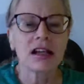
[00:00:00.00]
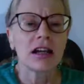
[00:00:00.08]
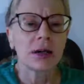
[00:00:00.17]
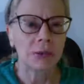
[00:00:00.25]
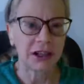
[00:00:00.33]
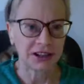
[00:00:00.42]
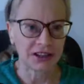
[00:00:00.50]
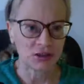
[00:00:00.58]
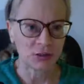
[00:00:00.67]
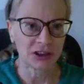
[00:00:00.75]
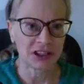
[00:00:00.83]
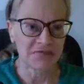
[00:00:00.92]
Because
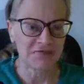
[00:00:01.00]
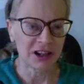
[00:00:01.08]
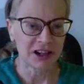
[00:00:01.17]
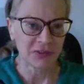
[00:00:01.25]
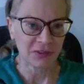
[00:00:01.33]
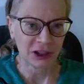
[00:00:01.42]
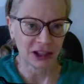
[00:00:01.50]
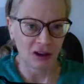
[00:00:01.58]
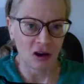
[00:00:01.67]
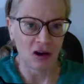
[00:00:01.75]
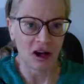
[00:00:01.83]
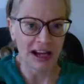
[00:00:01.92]
we're getting ready for the
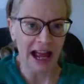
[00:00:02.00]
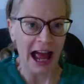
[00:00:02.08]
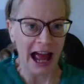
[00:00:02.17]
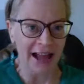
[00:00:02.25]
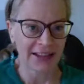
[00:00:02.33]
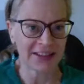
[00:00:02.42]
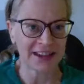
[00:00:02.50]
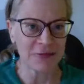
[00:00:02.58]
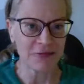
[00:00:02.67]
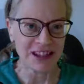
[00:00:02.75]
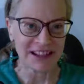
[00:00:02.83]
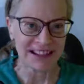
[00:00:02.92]
long holiday
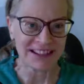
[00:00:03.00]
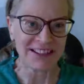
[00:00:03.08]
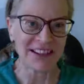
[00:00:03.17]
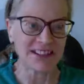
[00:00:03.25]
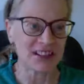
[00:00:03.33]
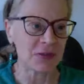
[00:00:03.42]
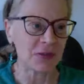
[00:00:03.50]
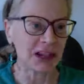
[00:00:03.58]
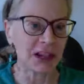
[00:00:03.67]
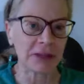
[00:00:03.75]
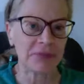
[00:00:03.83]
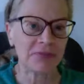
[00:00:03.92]
weekend next week.
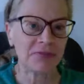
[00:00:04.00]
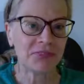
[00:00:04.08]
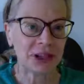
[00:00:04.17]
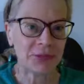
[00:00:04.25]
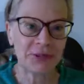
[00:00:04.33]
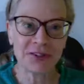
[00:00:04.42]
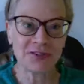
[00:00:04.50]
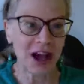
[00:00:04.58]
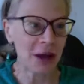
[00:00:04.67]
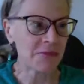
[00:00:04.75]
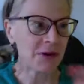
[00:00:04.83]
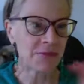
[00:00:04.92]
We've got
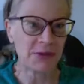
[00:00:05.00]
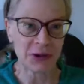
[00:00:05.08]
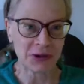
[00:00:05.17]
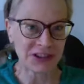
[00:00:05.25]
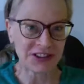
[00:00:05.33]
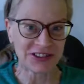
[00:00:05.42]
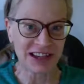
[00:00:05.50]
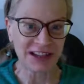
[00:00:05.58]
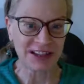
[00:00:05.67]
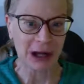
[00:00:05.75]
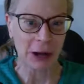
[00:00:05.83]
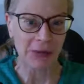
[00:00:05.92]
Memorial Day
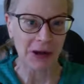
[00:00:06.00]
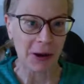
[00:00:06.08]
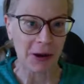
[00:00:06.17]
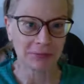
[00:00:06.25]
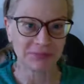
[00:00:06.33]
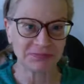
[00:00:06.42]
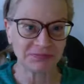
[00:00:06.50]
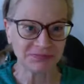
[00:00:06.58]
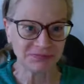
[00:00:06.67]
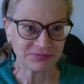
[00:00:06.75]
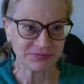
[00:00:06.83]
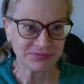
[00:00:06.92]
coming up.
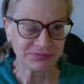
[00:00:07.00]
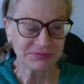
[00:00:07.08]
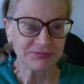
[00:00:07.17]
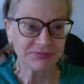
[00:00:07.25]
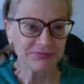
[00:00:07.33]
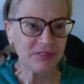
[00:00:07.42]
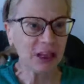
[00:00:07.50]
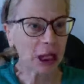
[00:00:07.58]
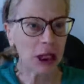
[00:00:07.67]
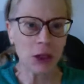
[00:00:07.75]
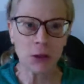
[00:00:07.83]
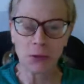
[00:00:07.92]

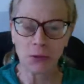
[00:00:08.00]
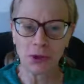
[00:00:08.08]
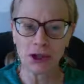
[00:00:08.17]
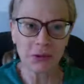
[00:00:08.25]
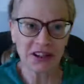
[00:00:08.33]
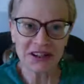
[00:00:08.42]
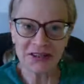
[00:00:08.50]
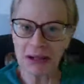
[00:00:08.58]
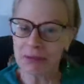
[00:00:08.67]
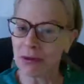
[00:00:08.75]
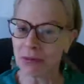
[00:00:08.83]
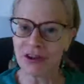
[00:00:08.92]
And what do we do on
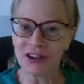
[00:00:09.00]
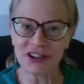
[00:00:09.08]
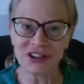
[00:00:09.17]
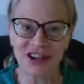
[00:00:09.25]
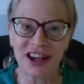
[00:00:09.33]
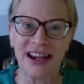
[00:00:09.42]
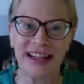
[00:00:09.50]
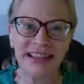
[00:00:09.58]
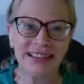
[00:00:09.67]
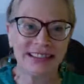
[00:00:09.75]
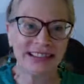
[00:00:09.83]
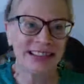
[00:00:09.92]
Memorial Day?
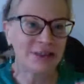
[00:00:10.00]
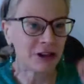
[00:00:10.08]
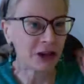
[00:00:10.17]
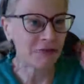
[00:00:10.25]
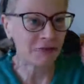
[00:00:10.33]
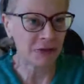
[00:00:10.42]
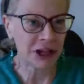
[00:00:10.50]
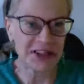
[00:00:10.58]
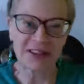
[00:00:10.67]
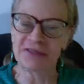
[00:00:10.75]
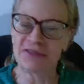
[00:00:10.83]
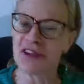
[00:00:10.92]
We have friends
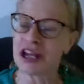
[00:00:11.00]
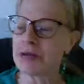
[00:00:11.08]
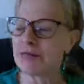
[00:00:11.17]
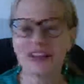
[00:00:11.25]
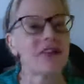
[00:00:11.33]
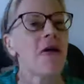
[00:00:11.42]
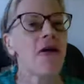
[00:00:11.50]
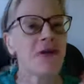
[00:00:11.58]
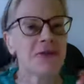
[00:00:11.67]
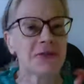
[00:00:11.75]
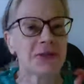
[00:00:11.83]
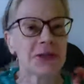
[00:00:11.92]
and family
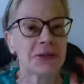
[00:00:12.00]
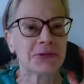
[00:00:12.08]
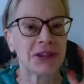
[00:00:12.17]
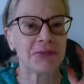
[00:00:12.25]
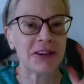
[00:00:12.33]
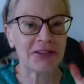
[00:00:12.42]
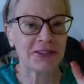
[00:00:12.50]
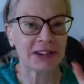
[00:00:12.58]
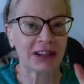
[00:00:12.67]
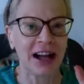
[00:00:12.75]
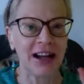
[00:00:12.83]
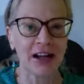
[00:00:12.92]
over. We've got
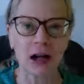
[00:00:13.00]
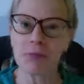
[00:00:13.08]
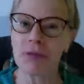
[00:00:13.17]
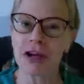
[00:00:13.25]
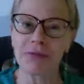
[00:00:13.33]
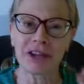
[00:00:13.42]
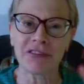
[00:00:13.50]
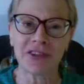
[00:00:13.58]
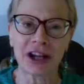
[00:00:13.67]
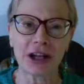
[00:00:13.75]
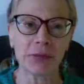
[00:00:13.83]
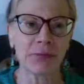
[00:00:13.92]

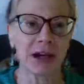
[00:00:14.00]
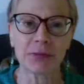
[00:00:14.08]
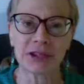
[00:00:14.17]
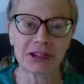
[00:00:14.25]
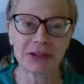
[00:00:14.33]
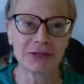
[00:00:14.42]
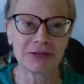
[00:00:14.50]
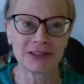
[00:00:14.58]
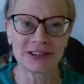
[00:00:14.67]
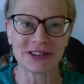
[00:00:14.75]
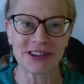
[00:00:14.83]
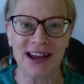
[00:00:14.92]
our barbecue
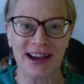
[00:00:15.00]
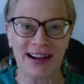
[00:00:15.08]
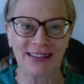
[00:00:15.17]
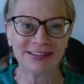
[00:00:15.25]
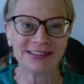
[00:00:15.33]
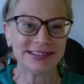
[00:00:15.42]
grills out.